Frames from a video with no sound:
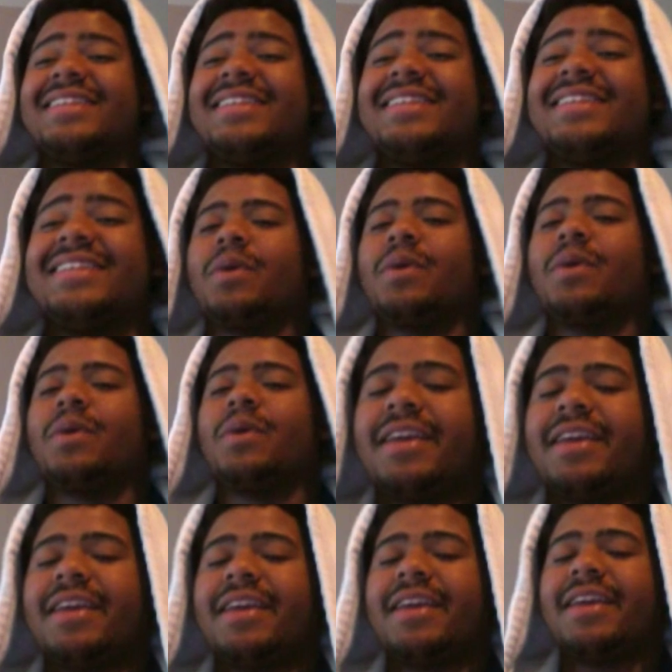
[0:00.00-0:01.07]
Who
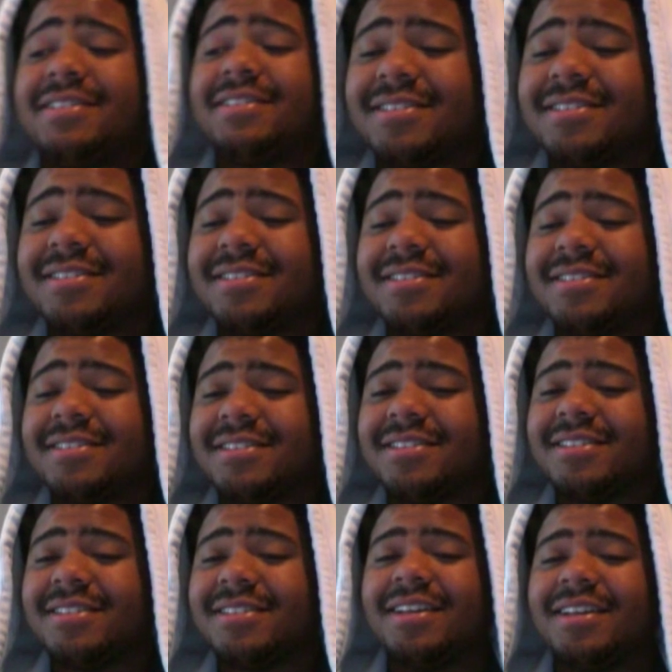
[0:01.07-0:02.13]
is this?
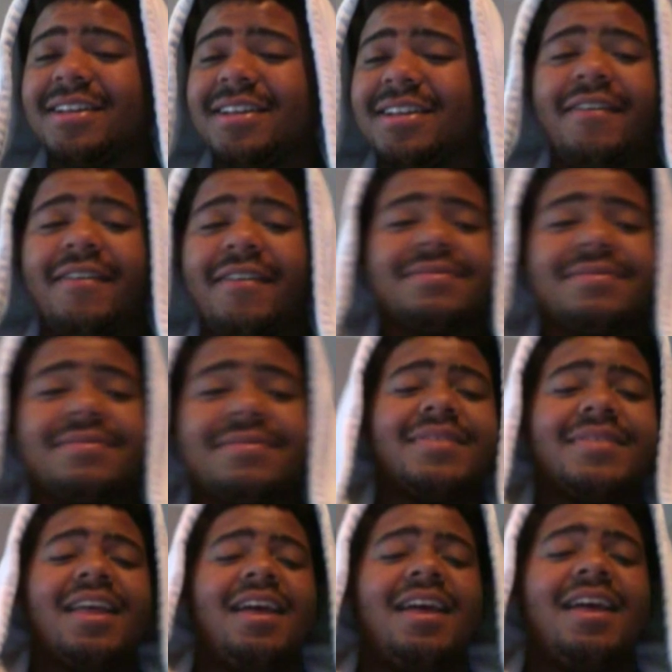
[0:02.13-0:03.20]

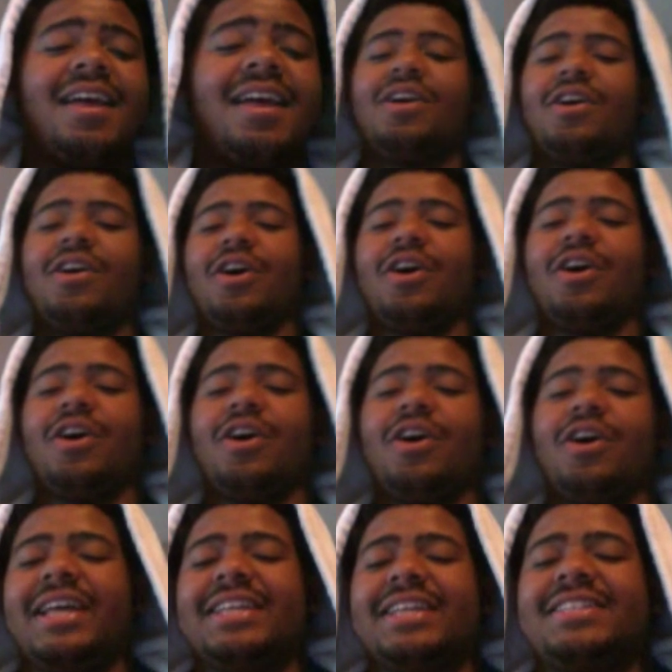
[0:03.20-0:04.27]
Is this
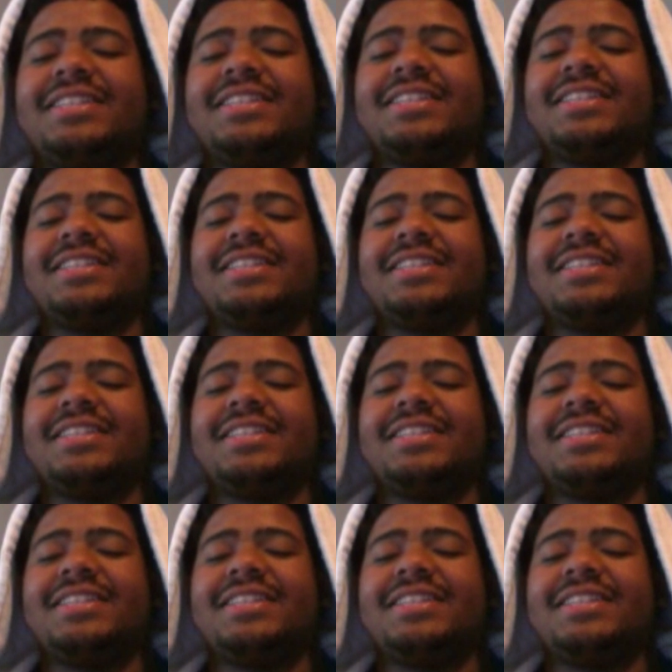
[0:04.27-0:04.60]
team